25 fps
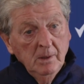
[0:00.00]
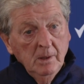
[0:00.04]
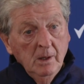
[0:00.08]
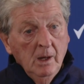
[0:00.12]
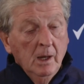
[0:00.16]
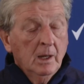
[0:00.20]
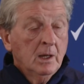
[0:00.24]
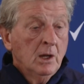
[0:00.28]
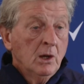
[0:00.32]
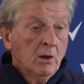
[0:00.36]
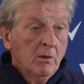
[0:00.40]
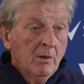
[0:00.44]

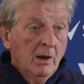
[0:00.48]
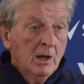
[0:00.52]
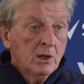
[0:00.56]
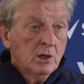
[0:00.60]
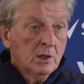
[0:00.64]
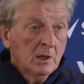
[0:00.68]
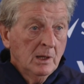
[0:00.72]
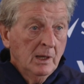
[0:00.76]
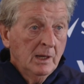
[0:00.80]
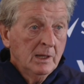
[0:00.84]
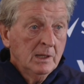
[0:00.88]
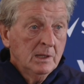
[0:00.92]
I
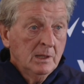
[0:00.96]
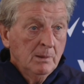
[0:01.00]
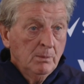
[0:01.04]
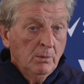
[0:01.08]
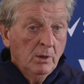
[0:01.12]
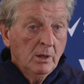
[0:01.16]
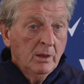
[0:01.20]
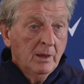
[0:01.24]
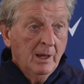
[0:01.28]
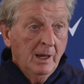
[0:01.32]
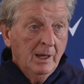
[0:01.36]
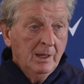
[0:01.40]
congratulate
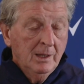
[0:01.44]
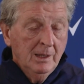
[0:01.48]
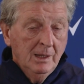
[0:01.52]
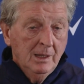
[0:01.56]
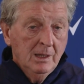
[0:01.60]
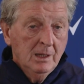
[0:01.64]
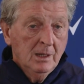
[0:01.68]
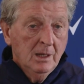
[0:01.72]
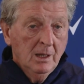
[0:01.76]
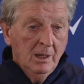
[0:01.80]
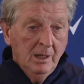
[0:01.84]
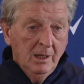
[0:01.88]
him on that.
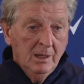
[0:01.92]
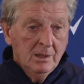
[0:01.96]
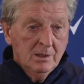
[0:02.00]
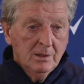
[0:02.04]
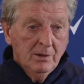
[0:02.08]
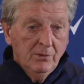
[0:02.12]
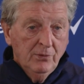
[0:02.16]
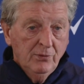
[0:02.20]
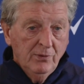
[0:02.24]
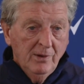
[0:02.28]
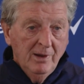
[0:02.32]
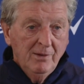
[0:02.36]
He, he
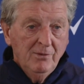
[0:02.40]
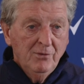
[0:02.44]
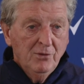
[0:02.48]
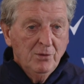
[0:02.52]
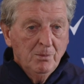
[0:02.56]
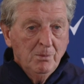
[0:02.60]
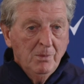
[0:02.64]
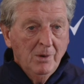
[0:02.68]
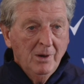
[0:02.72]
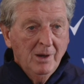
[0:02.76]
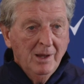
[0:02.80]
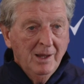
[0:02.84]
is a friend
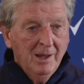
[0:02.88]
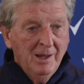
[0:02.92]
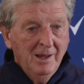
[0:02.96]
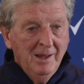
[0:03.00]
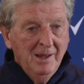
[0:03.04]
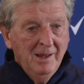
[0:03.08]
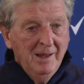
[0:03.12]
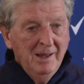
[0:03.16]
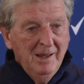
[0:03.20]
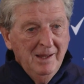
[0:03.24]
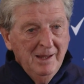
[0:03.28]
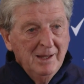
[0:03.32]
from my
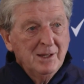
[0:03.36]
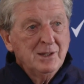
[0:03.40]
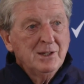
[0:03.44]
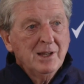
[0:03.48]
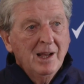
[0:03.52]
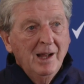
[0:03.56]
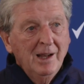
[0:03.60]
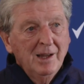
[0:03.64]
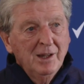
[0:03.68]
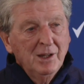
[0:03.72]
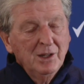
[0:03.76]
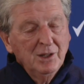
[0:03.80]

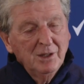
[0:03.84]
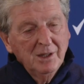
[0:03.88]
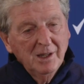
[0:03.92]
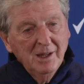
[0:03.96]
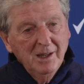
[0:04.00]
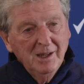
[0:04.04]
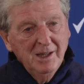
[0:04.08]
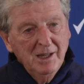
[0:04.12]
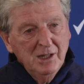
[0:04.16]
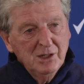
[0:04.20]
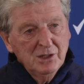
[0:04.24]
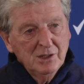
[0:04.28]
Italian
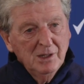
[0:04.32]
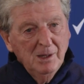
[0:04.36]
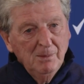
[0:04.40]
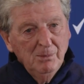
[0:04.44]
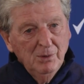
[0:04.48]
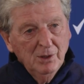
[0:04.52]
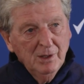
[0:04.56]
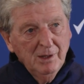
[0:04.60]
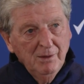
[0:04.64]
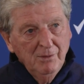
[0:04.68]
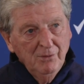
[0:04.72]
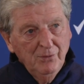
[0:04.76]
days, and
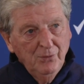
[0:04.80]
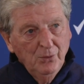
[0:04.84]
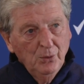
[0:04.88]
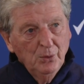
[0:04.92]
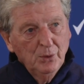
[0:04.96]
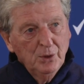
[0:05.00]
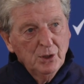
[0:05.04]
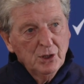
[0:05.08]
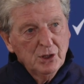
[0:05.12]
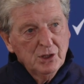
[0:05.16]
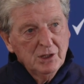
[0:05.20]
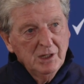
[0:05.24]
I'm looking
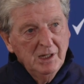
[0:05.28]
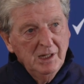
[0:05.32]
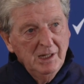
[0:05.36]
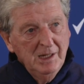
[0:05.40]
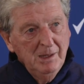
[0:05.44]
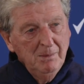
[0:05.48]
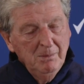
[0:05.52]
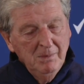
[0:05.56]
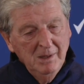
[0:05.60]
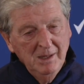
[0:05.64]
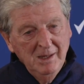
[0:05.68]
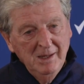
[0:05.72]
forward to
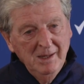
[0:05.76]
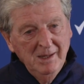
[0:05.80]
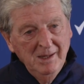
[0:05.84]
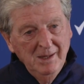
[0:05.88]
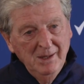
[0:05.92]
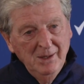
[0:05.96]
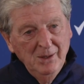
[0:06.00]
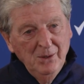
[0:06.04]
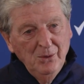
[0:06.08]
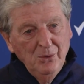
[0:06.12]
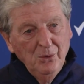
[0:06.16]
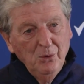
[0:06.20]
seeing him,
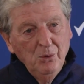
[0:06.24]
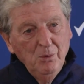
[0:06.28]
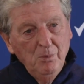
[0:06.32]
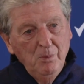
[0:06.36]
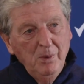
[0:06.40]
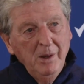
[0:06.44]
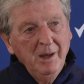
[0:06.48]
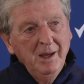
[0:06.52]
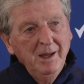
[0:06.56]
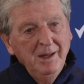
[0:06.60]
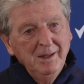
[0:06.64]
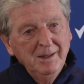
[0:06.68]

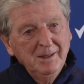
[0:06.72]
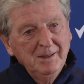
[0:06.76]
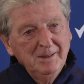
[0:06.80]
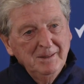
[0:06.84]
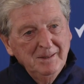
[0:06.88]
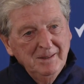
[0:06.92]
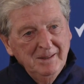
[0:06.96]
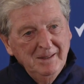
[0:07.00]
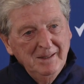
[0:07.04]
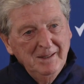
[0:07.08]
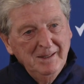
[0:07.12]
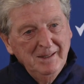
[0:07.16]
albeit
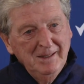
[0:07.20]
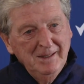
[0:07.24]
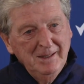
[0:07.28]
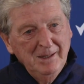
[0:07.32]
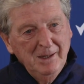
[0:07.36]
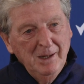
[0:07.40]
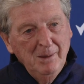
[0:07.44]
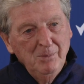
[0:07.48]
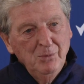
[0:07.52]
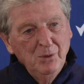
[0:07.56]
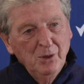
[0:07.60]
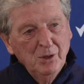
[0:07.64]

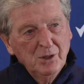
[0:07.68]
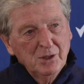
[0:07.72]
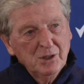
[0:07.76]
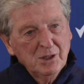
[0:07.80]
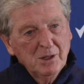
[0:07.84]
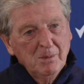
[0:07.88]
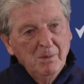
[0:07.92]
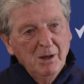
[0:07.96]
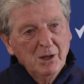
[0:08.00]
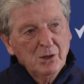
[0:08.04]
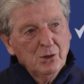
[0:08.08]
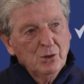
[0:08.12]
uh, I'm not
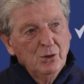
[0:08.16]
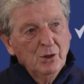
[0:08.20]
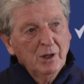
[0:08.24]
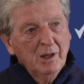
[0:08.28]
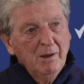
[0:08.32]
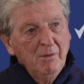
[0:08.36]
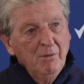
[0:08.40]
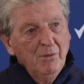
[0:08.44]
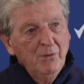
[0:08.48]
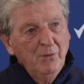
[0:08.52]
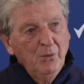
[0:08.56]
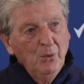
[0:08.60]
so much
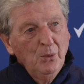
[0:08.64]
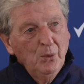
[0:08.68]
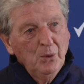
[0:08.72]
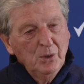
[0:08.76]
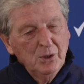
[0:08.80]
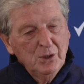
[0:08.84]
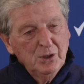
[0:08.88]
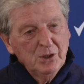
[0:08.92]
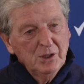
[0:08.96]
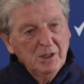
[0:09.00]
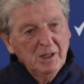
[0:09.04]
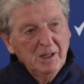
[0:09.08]
looking
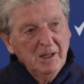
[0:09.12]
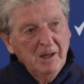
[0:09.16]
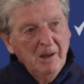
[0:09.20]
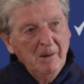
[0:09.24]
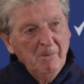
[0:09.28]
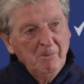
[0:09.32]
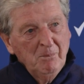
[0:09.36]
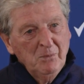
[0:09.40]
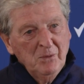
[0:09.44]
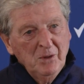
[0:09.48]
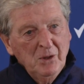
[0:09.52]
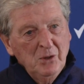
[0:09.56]
forward to
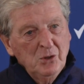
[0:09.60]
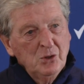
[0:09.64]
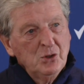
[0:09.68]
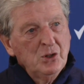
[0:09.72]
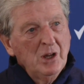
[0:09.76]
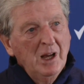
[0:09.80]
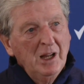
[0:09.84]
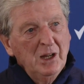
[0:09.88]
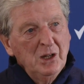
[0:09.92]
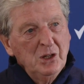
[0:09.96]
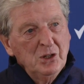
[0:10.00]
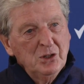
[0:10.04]
the
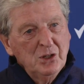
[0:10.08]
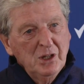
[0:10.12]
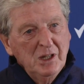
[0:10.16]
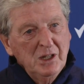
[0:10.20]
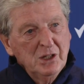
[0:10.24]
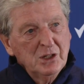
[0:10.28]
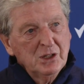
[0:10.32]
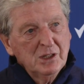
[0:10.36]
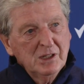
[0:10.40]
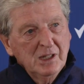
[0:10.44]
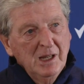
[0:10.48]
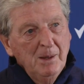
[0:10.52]
challenge that
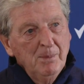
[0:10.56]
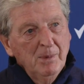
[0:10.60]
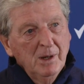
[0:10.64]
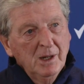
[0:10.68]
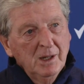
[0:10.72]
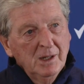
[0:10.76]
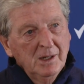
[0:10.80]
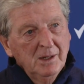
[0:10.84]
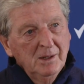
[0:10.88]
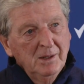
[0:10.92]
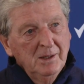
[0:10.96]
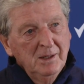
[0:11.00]
his team are
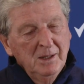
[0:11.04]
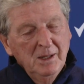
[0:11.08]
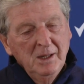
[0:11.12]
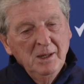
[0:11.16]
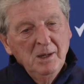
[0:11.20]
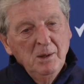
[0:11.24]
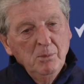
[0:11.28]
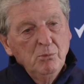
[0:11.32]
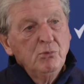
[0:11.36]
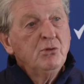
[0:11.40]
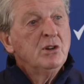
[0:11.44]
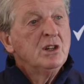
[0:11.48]
going to
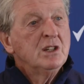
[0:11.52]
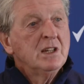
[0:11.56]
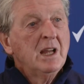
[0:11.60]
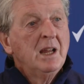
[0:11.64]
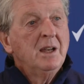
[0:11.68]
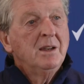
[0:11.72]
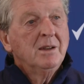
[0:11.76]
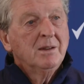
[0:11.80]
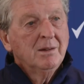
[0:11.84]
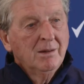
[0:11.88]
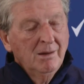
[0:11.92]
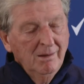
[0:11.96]

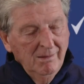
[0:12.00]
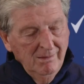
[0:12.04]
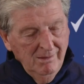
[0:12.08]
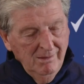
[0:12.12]
present